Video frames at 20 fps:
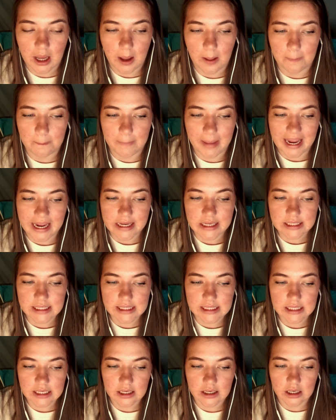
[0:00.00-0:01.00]
a
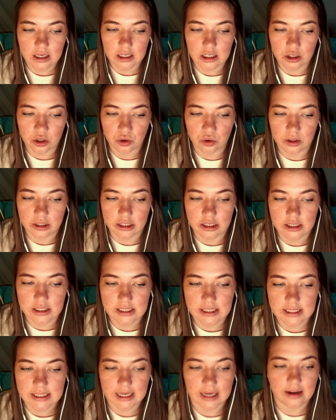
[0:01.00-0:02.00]
mace, a
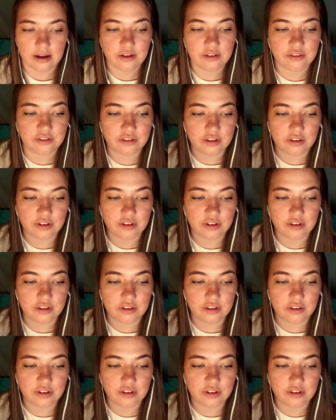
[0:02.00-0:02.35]
quarterstaff,